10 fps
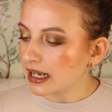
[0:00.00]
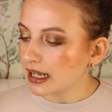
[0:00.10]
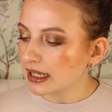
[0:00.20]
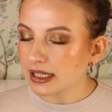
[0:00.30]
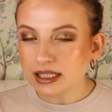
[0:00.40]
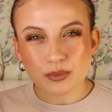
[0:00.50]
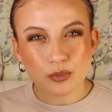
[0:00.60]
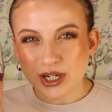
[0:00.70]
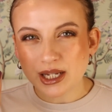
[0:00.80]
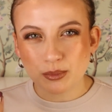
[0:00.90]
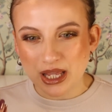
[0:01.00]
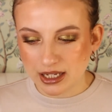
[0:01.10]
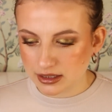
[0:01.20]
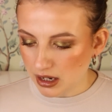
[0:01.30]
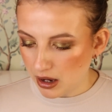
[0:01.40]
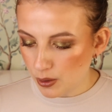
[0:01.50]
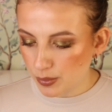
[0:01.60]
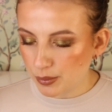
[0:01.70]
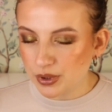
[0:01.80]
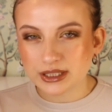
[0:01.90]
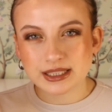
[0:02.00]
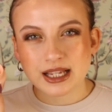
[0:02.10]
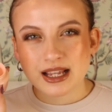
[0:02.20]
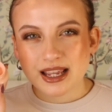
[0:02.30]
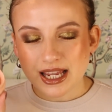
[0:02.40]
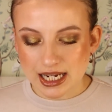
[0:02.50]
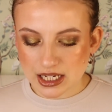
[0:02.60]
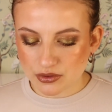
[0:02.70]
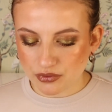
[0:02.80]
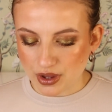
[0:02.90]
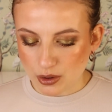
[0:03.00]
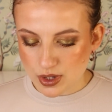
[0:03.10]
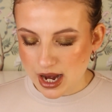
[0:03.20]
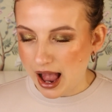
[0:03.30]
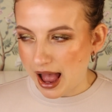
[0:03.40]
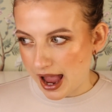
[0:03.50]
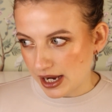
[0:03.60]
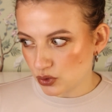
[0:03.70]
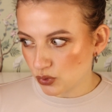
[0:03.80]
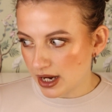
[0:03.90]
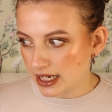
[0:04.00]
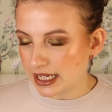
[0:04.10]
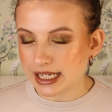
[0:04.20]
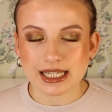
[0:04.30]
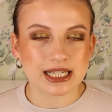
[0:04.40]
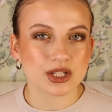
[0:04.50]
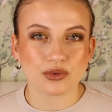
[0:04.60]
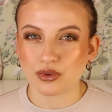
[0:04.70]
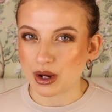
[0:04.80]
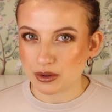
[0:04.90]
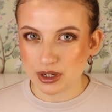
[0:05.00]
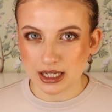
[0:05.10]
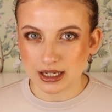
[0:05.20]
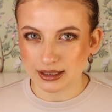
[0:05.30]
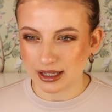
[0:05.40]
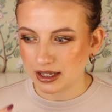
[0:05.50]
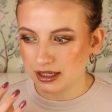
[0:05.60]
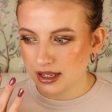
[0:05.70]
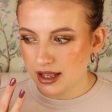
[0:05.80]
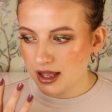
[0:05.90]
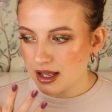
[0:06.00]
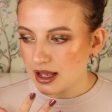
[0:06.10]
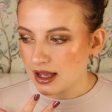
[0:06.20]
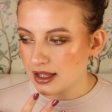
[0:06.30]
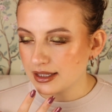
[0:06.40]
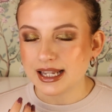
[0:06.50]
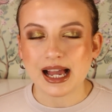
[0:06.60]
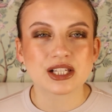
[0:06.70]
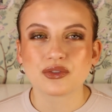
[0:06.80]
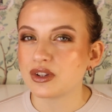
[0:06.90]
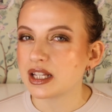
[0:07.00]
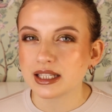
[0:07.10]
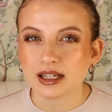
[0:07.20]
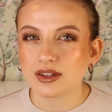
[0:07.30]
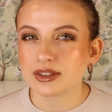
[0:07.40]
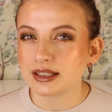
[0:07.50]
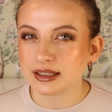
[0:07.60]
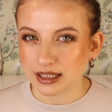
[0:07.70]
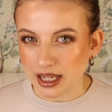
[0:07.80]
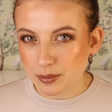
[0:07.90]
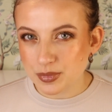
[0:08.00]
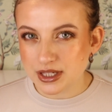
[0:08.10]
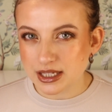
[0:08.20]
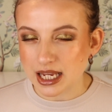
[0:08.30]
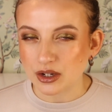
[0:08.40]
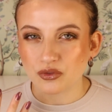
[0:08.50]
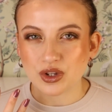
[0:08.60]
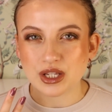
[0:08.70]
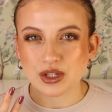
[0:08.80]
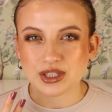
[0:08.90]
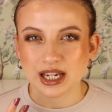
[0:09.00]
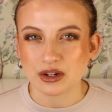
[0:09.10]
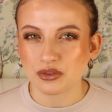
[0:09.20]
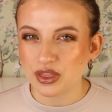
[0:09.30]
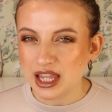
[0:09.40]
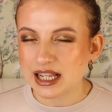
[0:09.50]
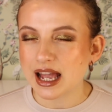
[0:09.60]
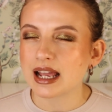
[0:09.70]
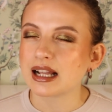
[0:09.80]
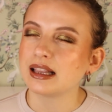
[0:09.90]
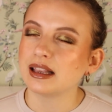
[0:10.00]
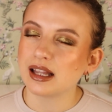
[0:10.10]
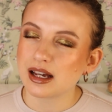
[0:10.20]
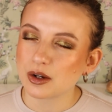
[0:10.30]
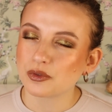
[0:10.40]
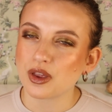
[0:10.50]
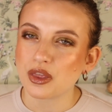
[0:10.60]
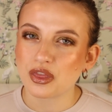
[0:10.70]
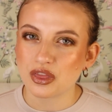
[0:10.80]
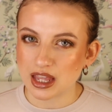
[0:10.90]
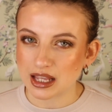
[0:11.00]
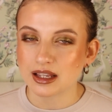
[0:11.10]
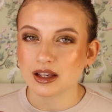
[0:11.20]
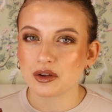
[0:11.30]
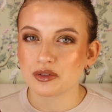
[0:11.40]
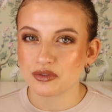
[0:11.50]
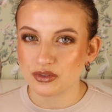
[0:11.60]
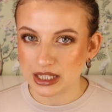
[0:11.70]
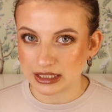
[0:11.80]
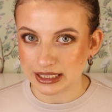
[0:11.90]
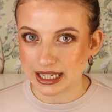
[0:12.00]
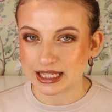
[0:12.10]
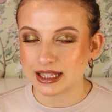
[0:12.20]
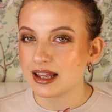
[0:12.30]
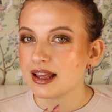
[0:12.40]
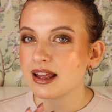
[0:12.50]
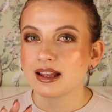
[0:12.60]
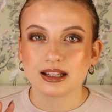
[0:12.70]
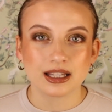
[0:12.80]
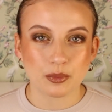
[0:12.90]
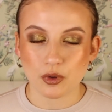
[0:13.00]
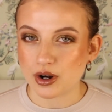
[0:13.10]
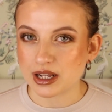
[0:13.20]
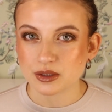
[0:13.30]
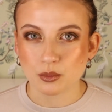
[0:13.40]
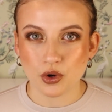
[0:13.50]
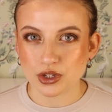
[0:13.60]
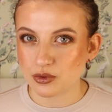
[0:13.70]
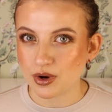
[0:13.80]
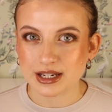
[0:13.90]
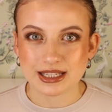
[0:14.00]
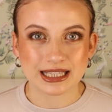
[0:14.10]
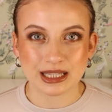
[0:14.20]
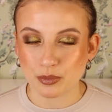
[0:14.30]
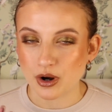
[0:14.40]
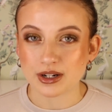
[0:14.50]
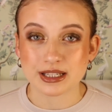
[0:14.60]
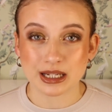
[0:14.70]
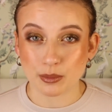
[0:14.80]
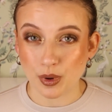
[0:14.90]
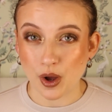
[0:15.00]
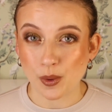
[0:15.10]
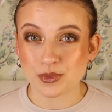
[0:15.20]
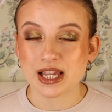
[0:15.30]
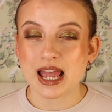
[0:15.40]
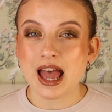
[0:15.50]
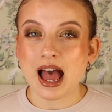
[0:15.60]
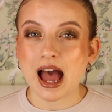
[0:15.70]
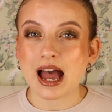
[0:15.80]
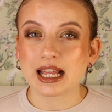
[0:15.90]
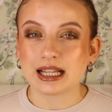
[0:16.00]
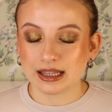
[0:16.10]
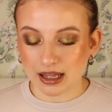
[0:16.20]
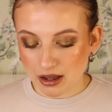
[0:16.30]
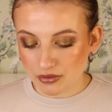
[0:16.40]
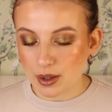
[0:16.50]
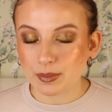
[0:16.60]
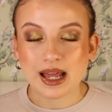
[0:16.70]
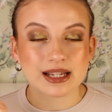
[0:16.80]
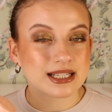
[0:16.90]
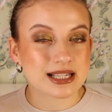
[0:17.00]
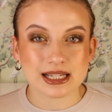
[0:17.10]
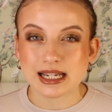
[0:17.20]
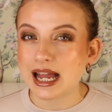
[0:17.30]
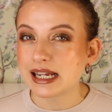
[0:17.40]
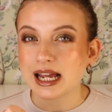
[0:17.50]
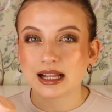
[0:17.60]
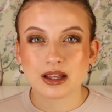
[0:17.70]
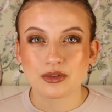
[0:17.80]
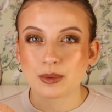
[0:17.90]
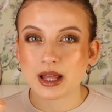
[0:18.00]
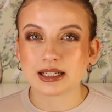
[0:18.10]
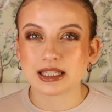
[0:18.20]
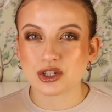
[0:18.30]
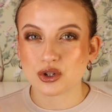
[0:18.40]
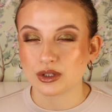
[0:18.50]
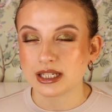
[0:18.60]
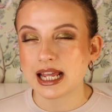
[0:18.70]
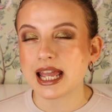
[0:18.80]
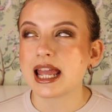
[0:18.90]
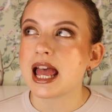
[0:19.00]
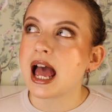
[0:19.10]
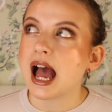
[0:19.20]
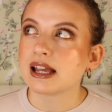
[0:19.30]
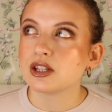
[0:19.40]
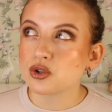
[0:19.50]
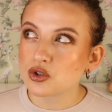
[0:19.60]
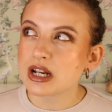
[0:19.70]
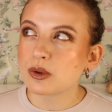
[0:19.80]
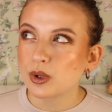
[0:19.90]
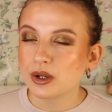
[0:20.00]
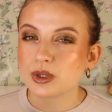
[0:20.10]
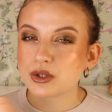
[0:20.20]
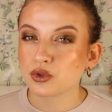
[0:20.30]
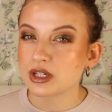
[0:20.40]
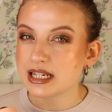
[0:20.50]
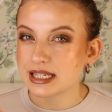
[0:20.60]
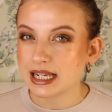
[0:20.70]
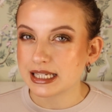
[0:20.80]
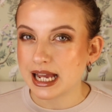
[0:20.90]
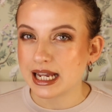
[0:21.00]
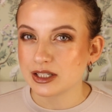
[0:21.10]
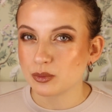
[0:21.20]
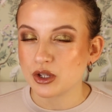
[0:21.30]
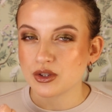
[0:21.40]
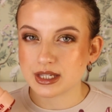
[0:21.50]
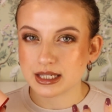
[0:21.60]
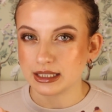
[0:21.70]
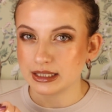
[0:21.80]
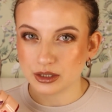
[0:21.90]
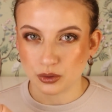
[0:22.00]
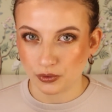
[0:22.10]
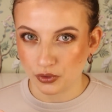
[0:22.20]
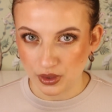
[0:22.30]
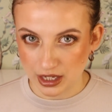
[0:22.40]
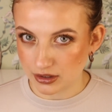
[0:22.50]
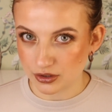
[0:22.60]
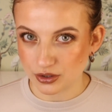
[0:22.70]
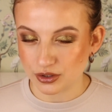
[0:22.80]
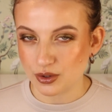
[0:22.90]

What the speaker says: I like, it's a pretty big tub, but it is very hydrating. It is very like a nice feeling on the lips. It feels kind of thick. I love thick feeling lip products, moisturizing lip products, lip balms. I love applying this at night. I love applying this during the day. I usually will reach for this at night because it's a little thicker.